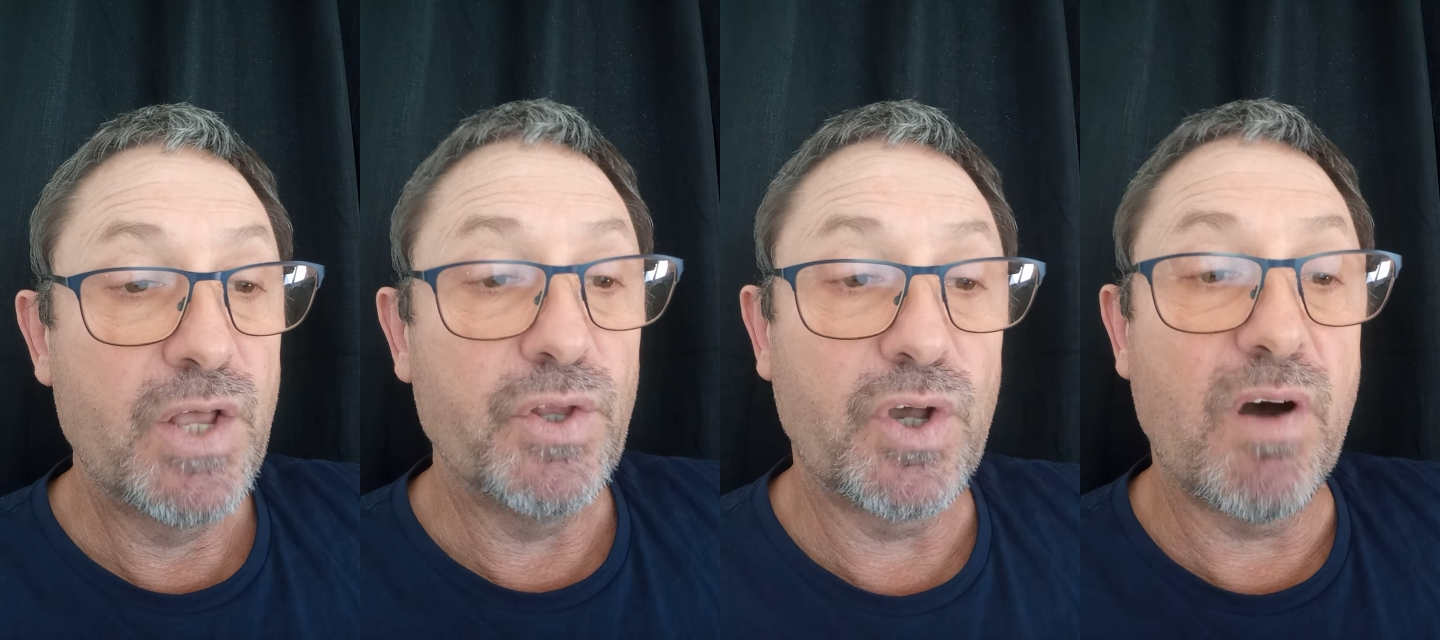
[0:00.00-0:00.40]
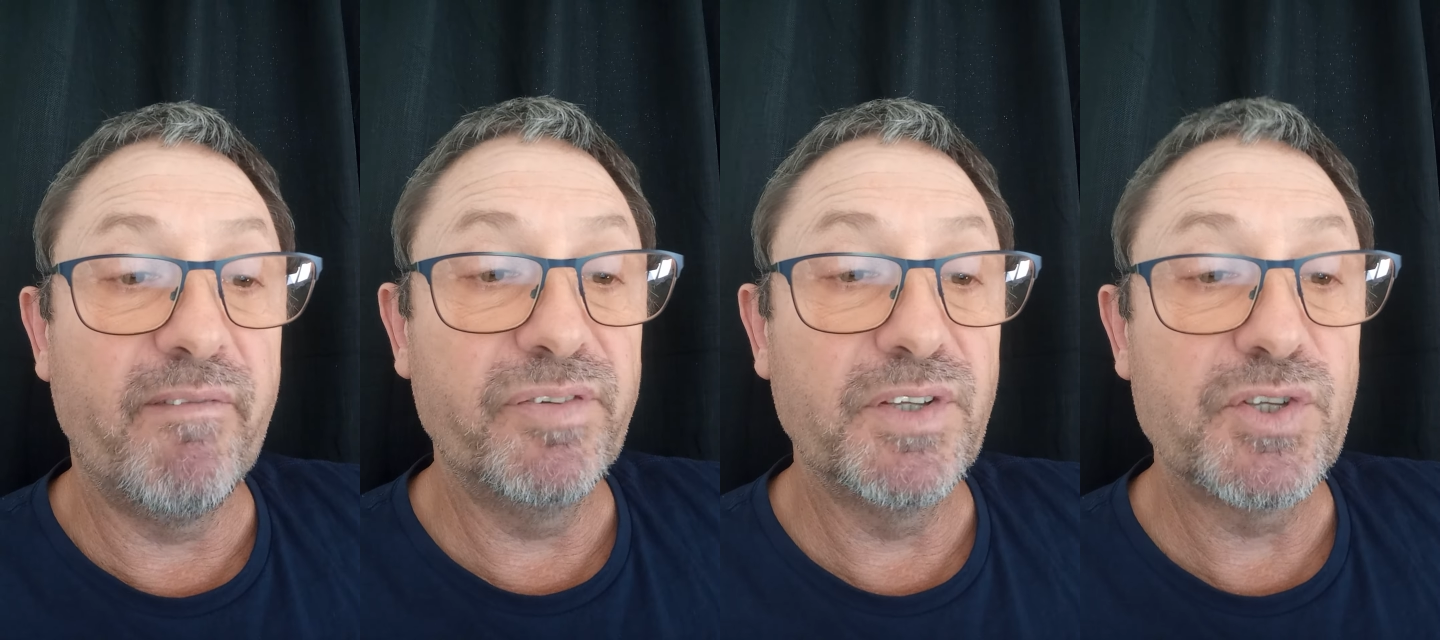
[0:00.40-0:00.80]
the
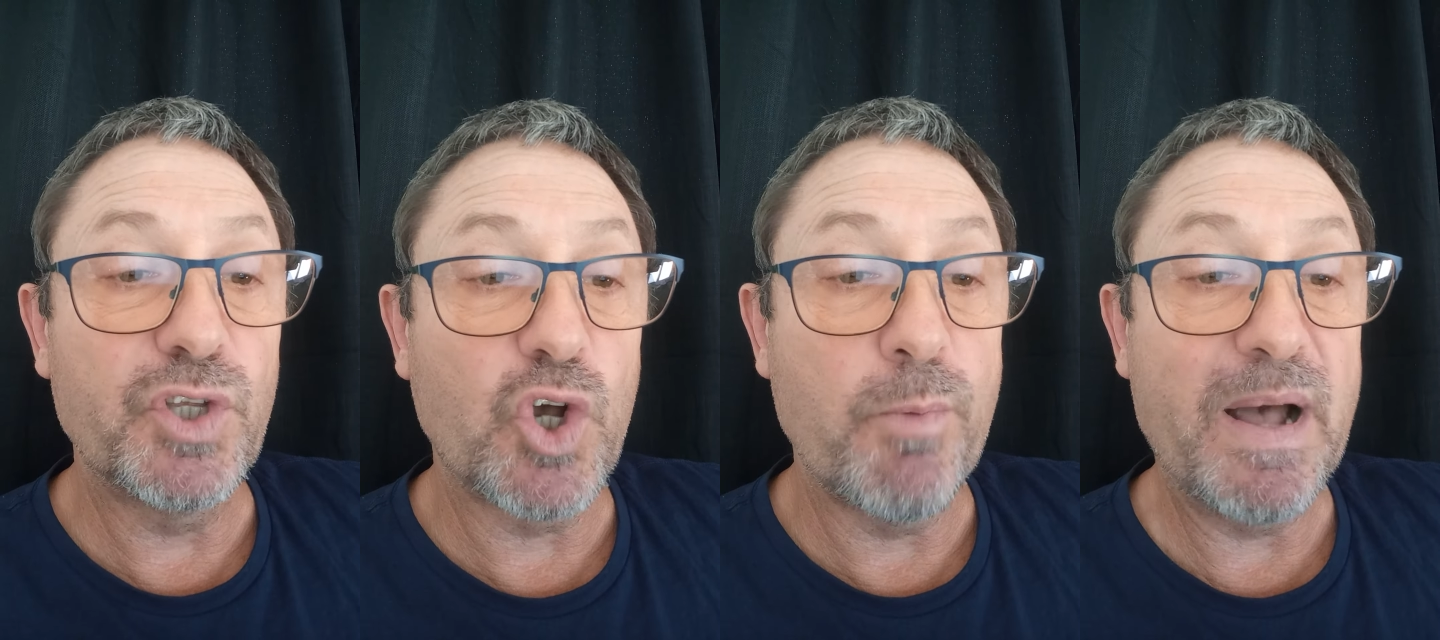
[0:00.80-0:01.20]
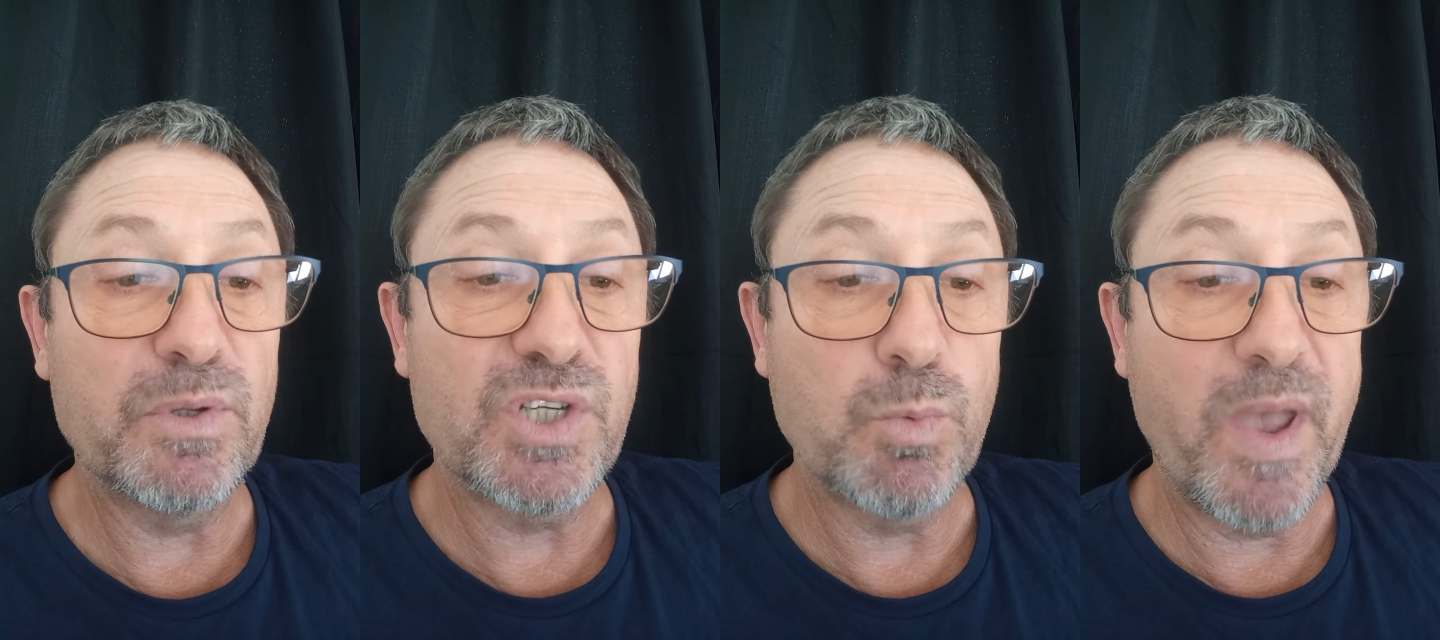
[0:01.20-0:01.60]
confidence to come
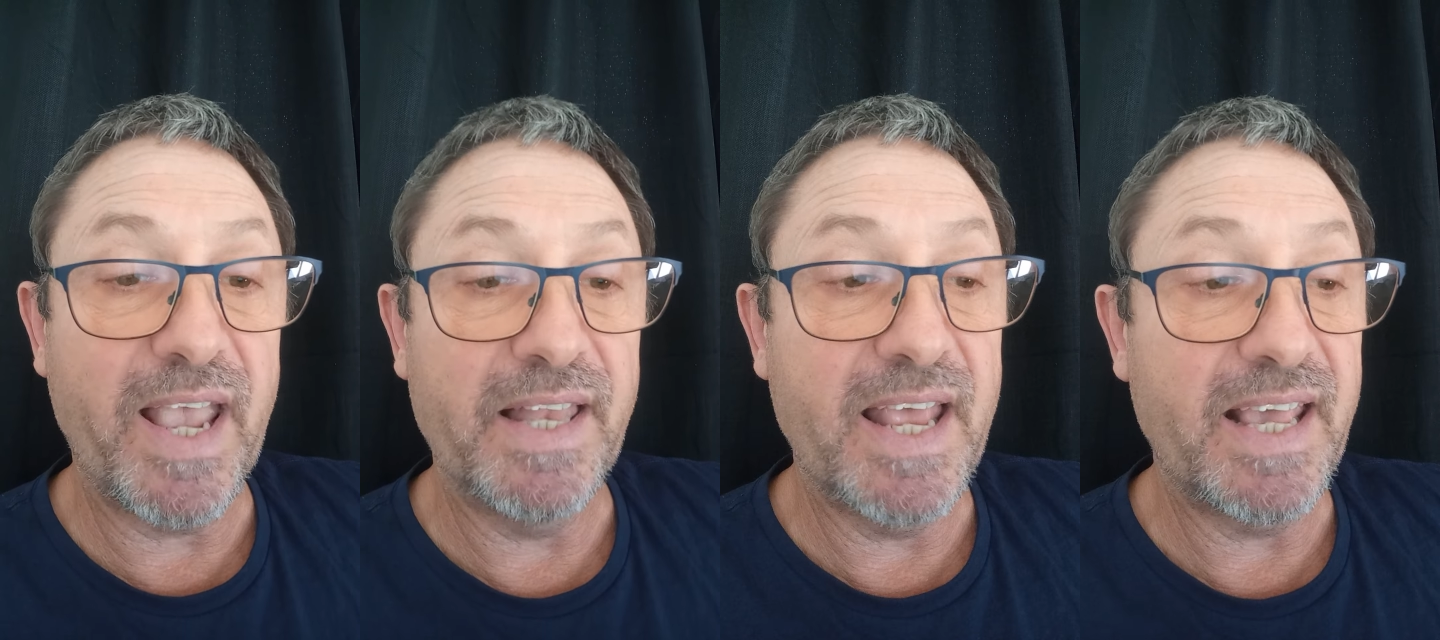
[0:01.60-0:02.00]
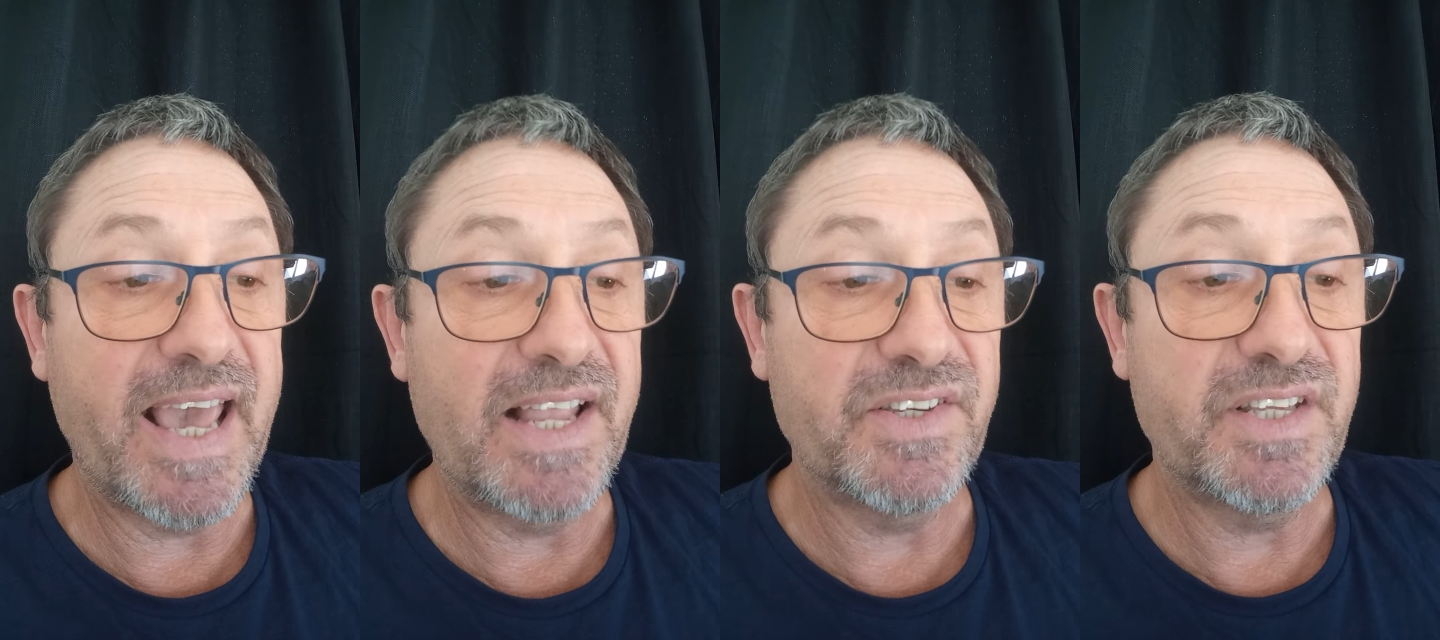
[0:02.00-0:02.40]
out swinging
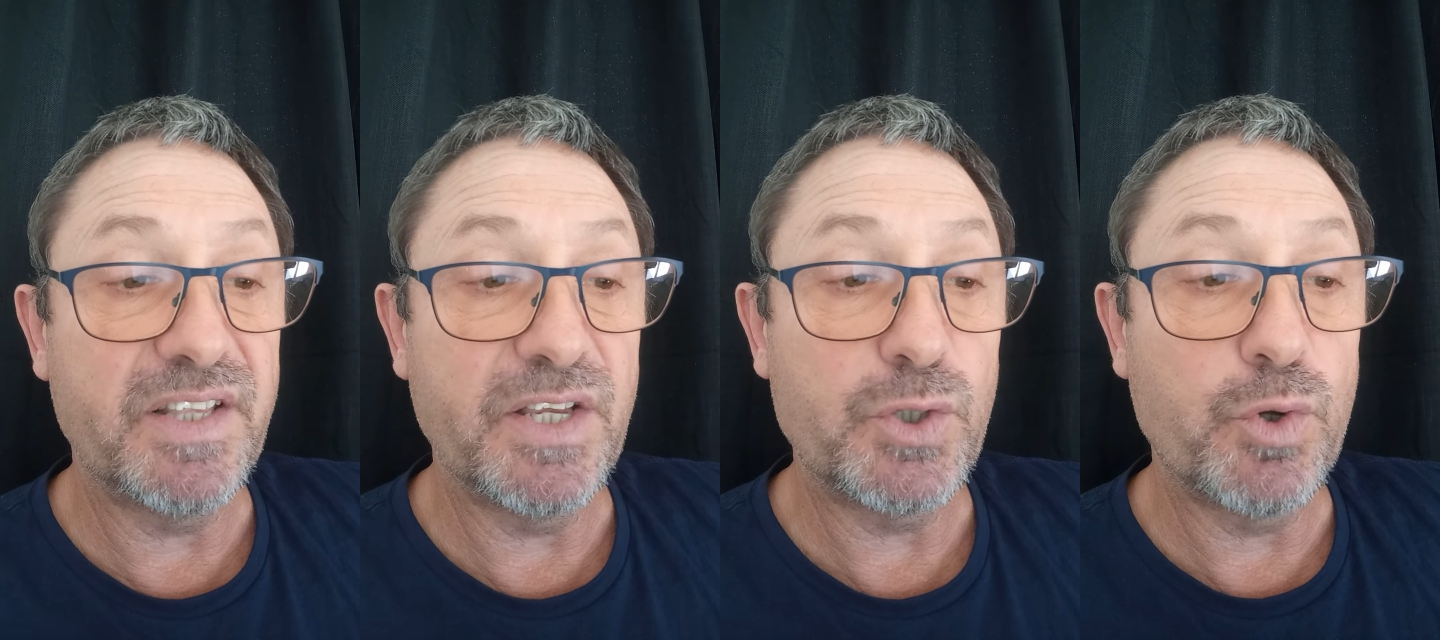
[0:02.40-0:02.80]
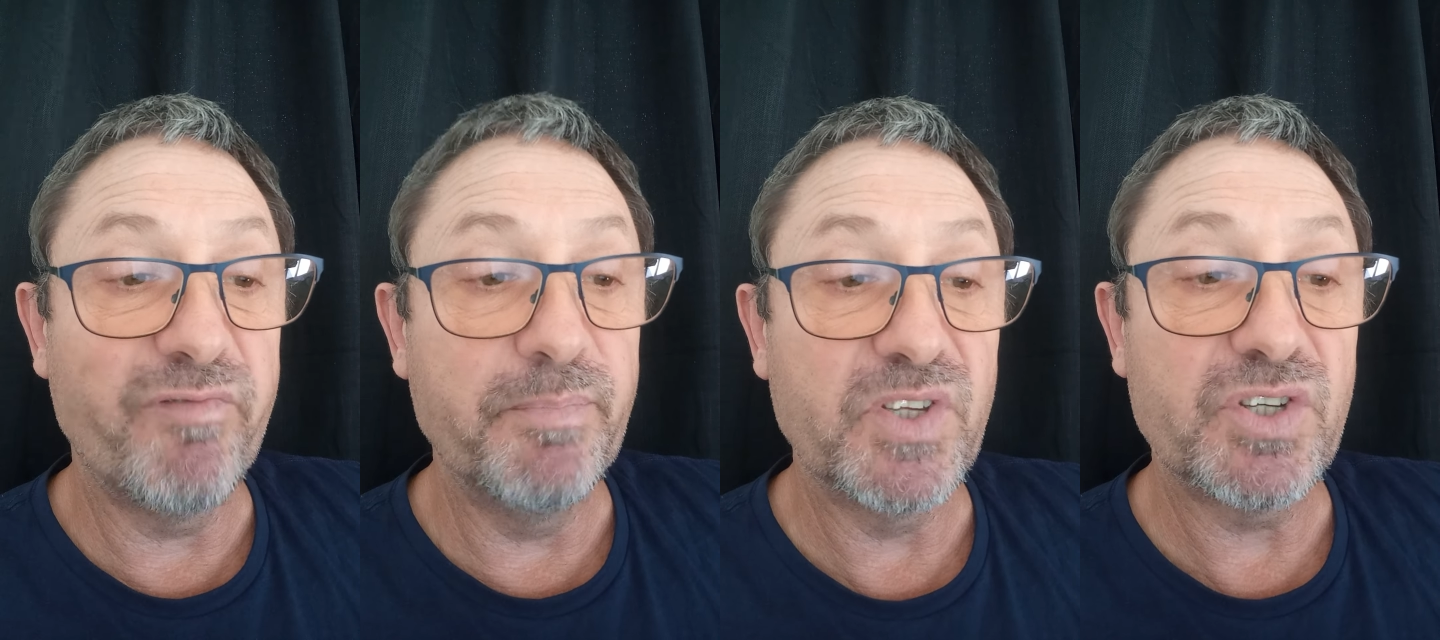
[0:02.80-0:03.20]
against this
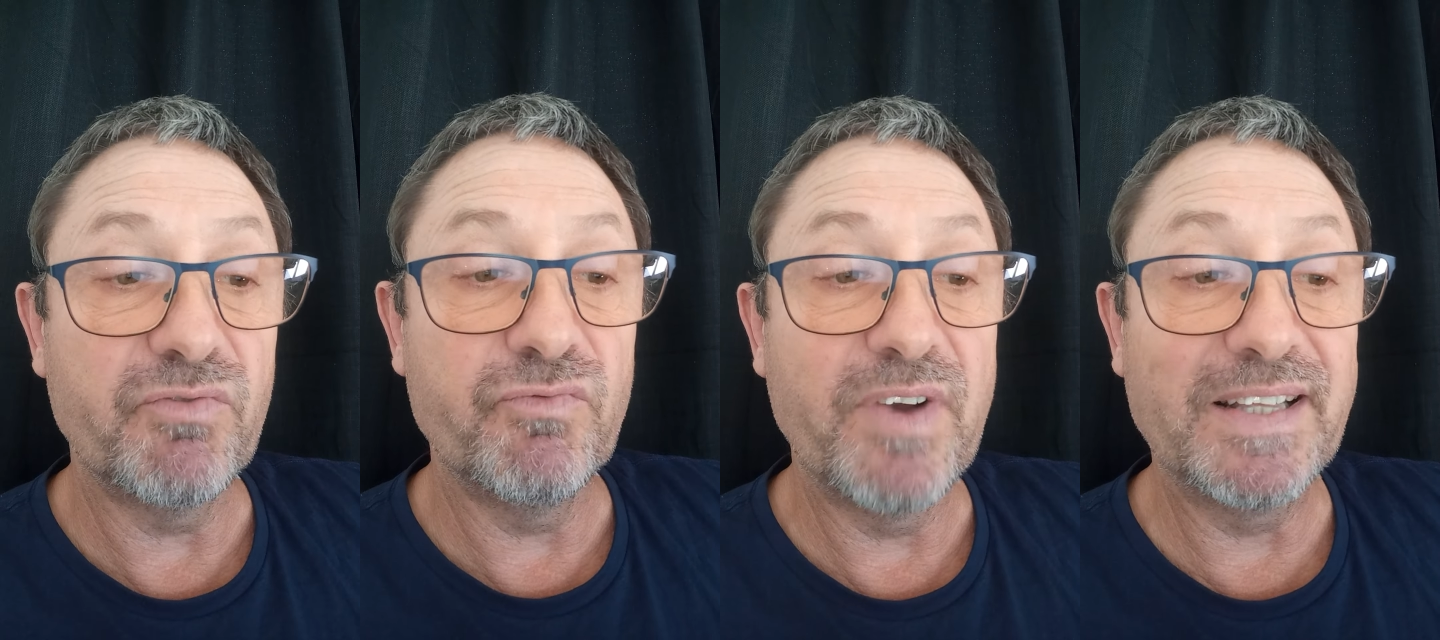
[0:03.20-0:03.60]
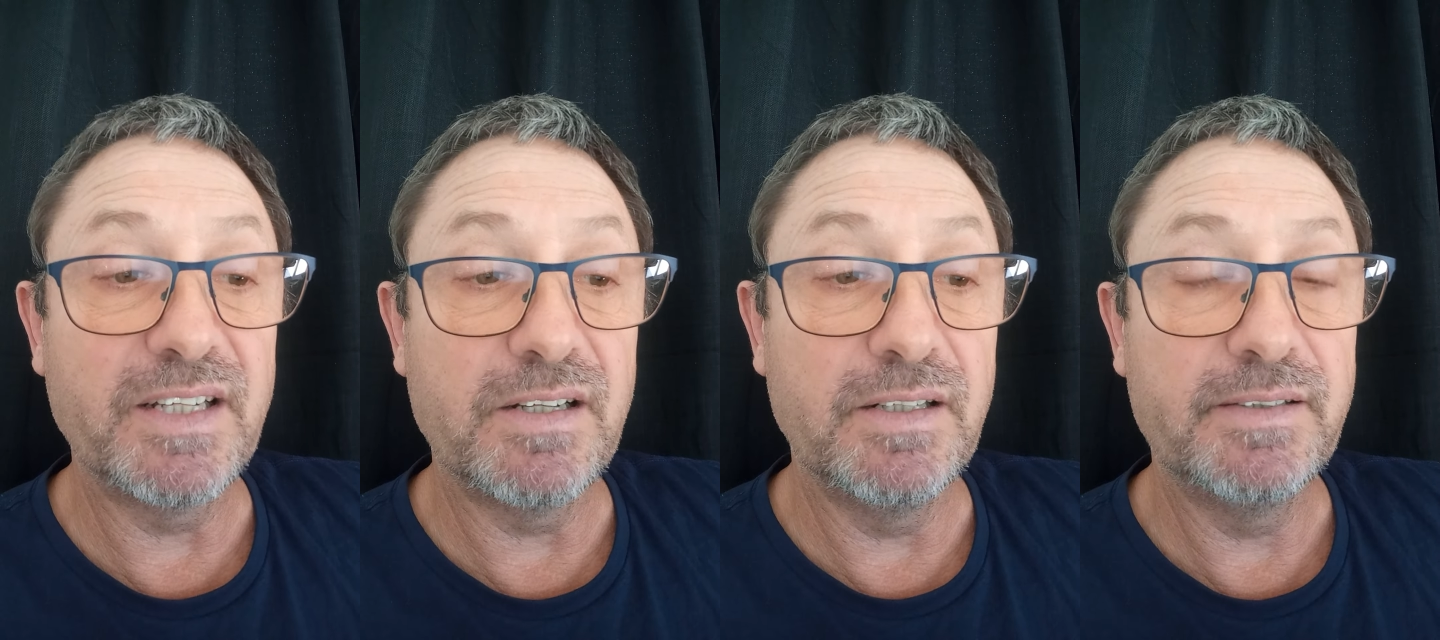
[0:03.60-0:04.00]
government's
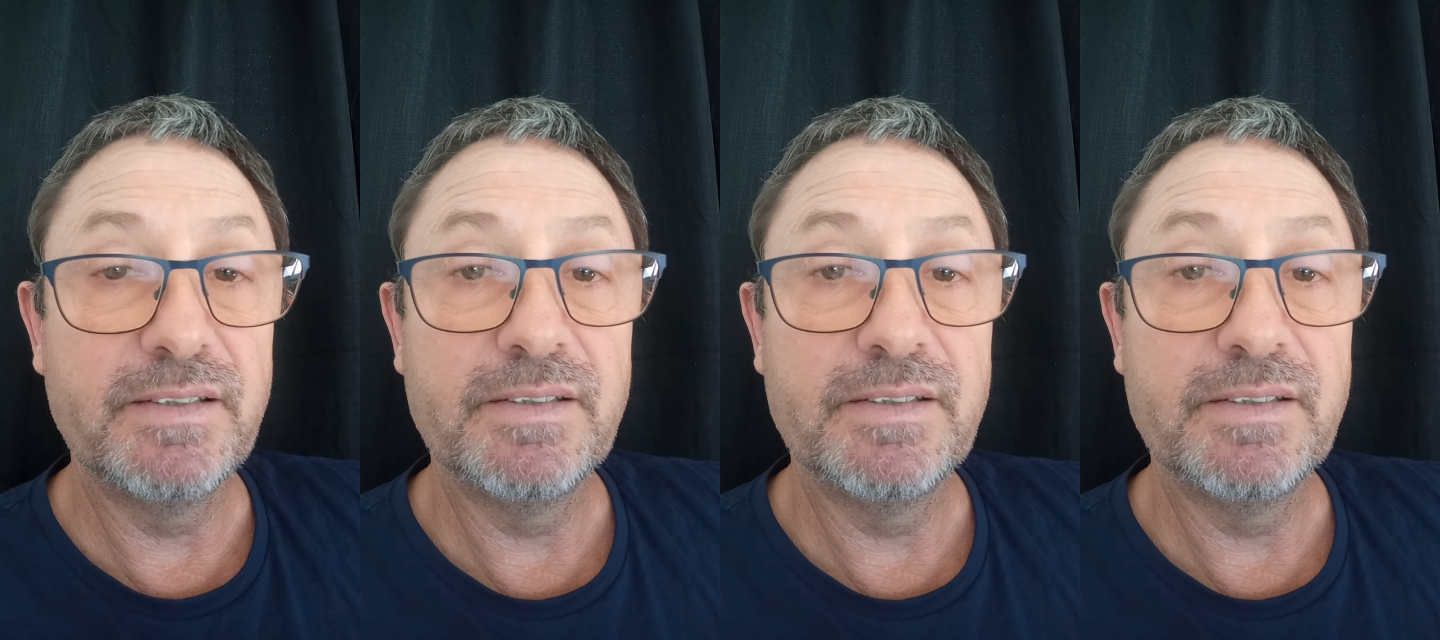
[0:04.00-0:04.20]
radical